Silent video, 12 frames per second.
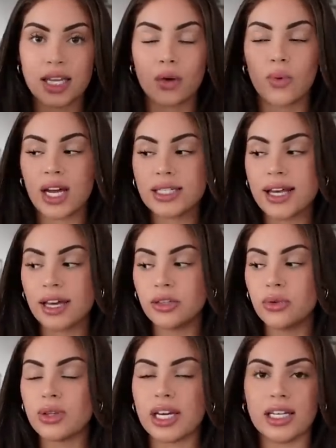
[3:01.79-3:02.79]
Like when I tell
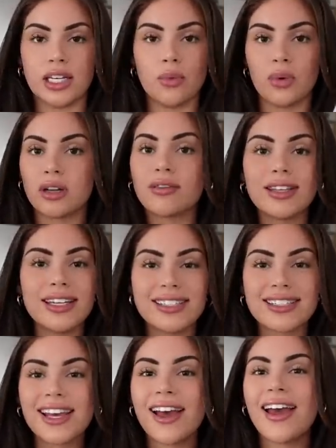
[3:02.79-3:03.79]
you they eat one of
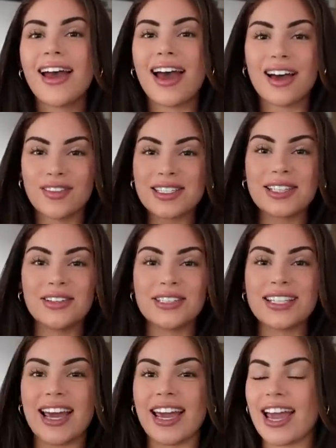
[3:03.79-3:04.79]
these every single
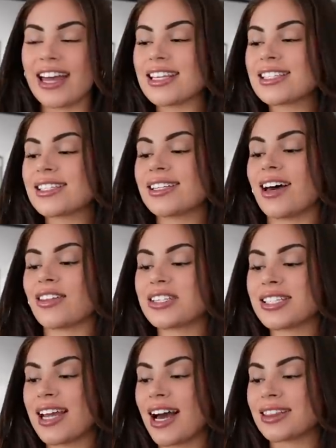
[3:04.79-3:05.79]
day, and this is another
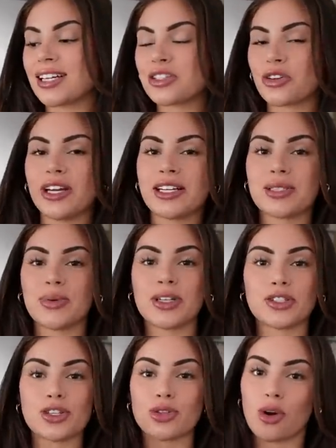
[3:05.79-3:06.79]
snack that's great because we
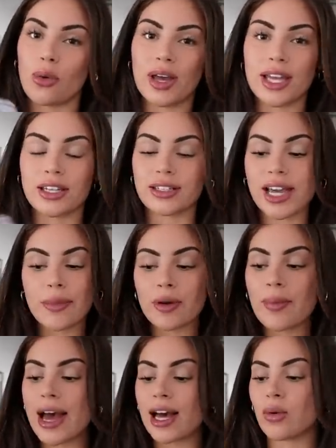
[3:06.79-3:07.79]
can just throw it in their
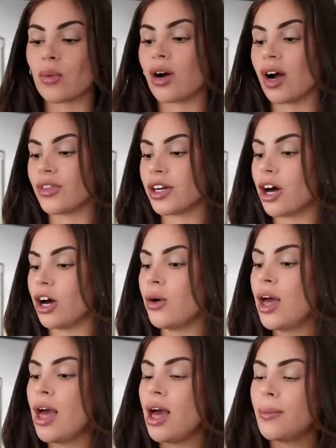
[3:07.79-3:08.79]
diaper bag when we're on the
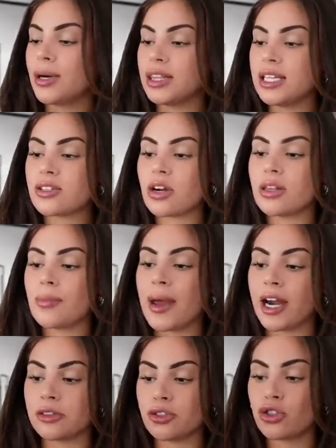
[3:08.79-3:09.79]
go. But these are the
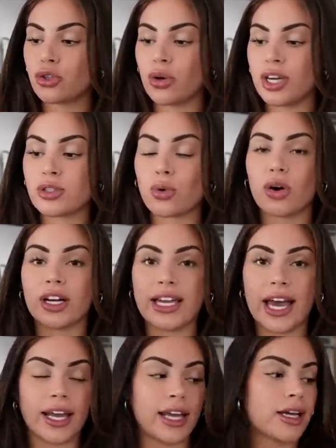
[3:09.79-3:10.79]
Parents' Choice
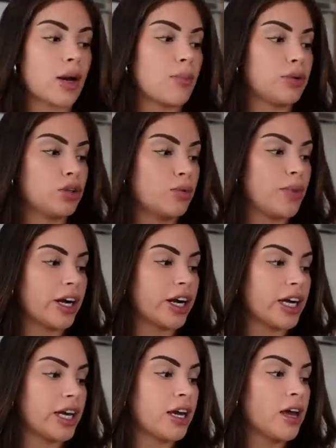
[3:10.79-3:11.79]
Organic
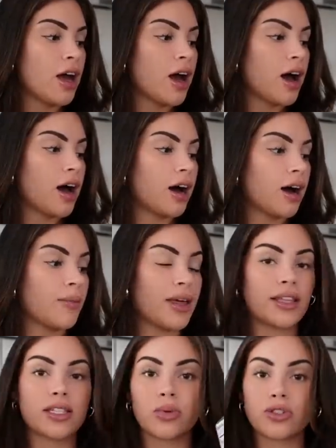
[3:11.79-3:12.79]
Blueberry, um,
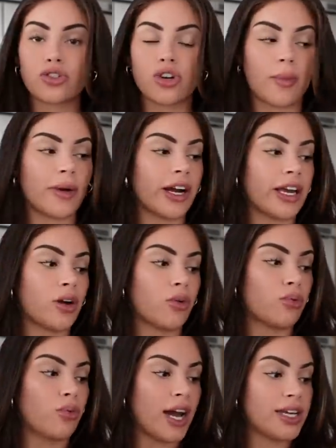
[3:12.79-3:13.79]
and this one's Strawberry
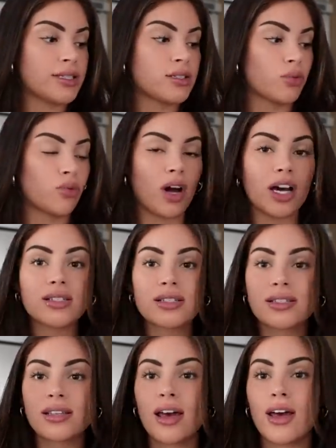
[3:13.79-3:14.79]
Rice
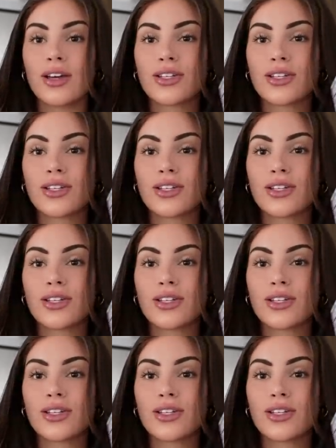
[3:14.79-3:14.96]
Rusks.